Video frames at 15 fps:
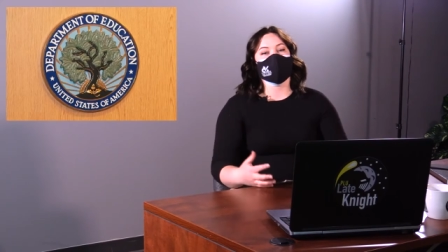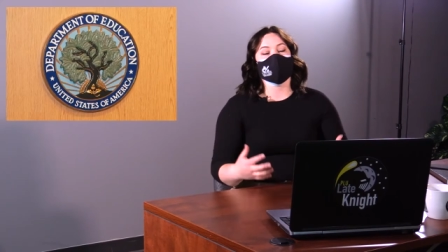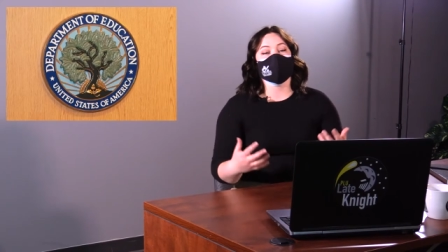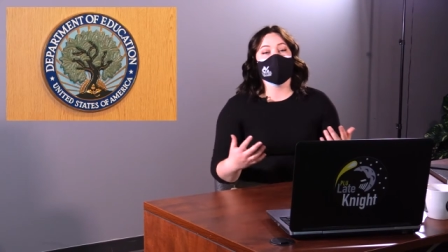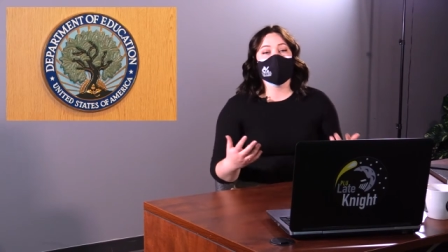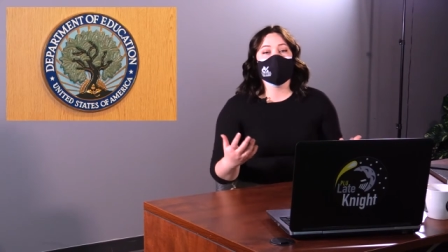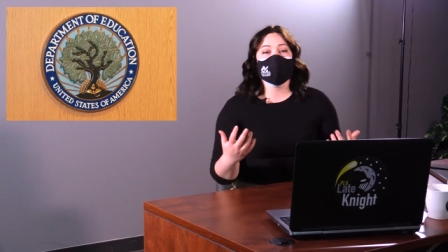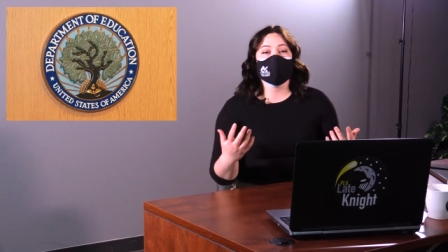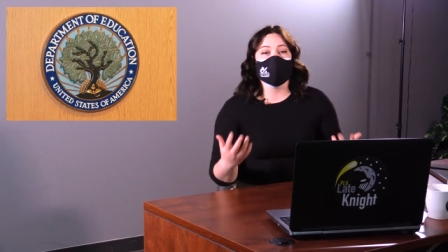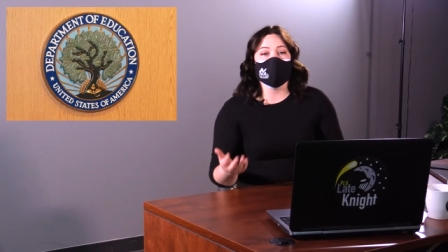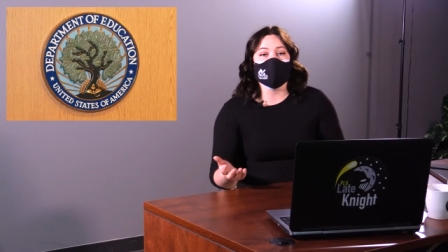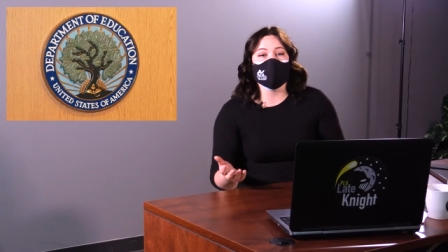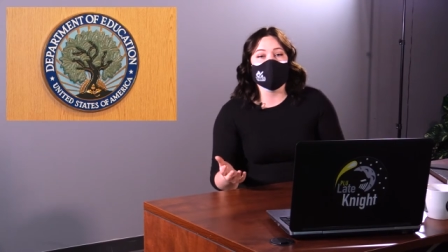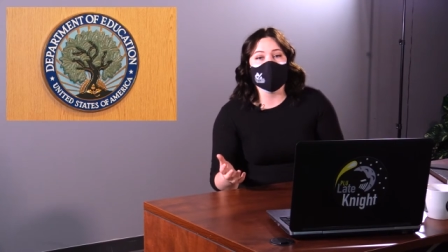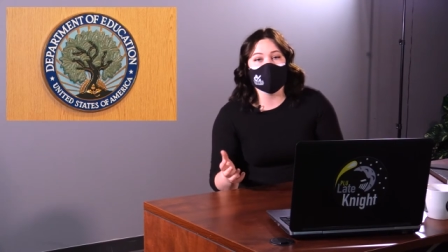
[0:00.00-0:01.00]
you may not
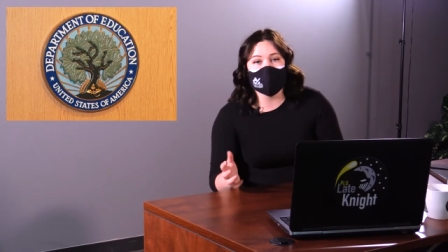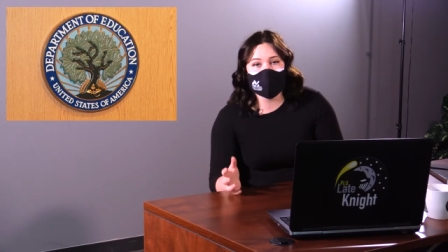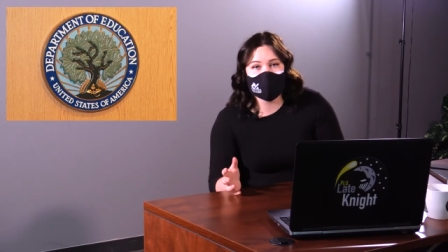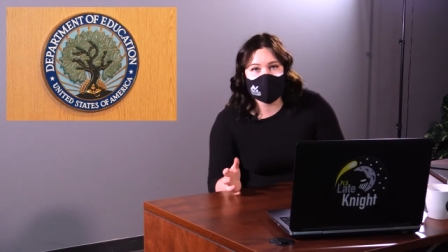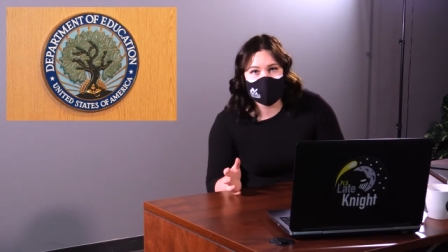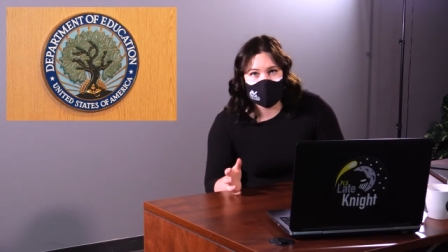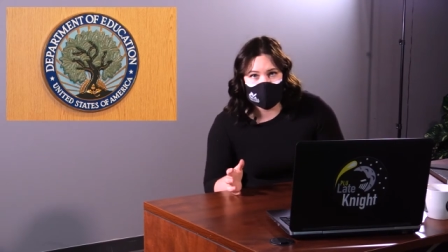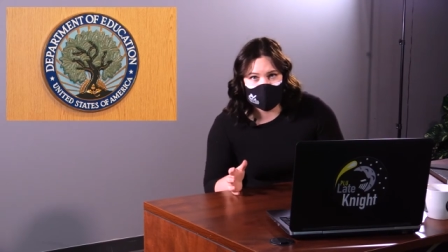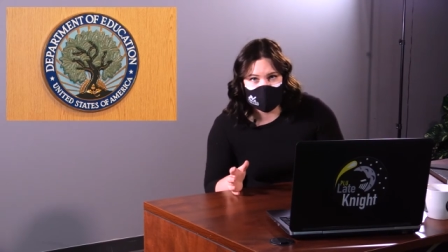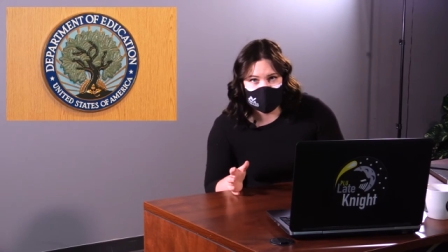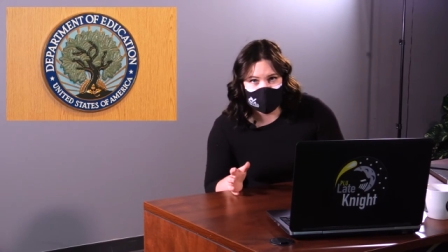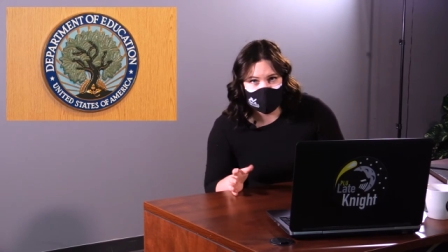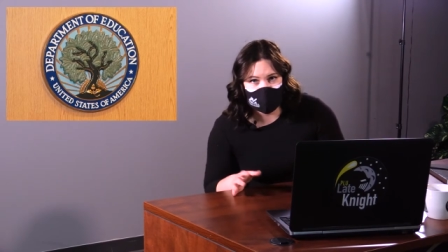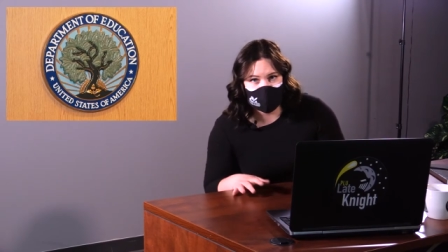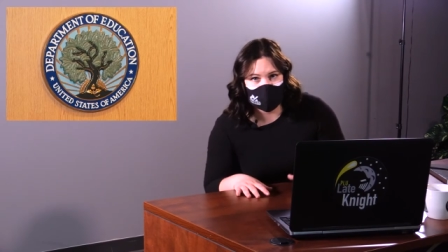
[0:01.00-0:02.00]
know what the
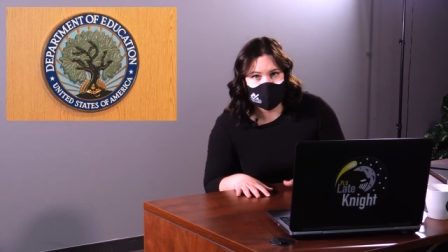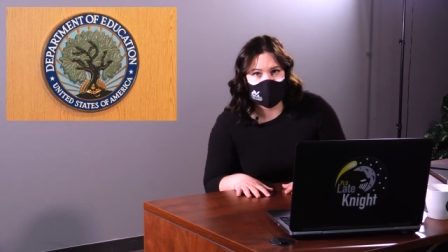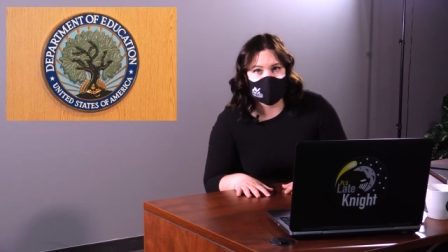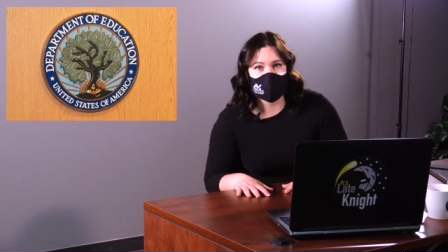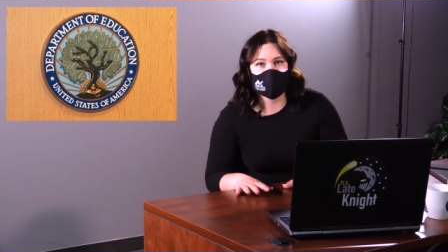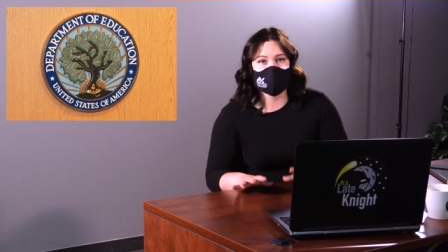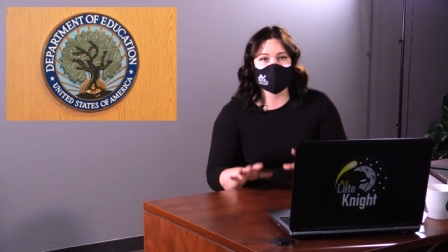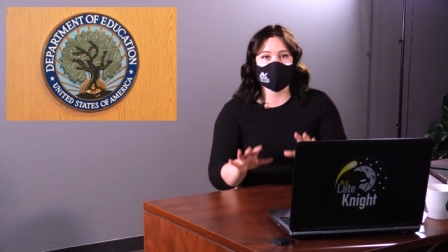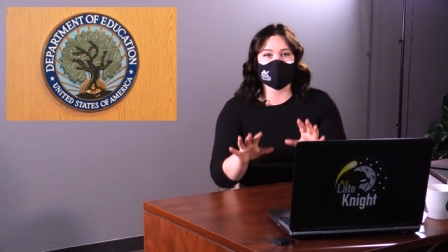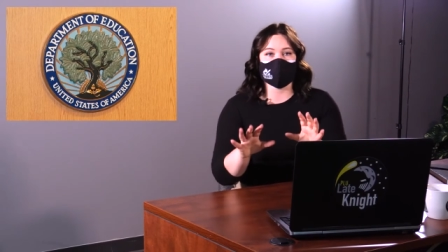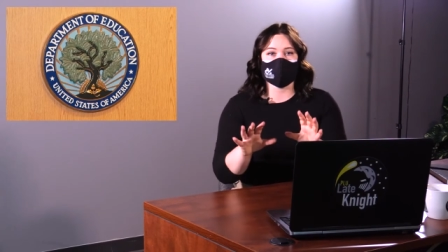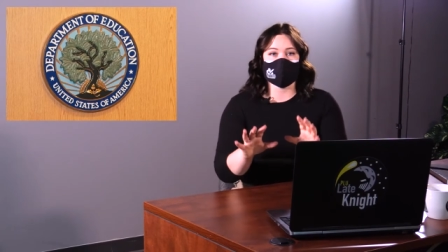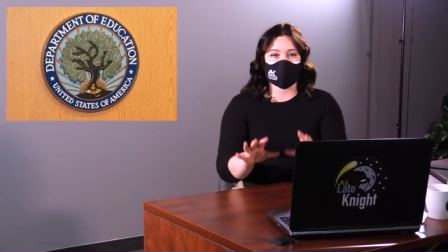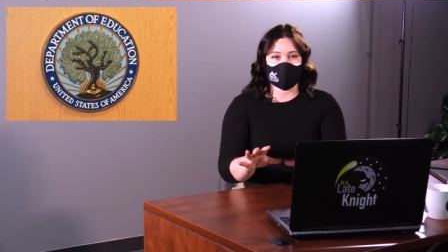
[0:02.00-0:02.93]
Secretary of the Interior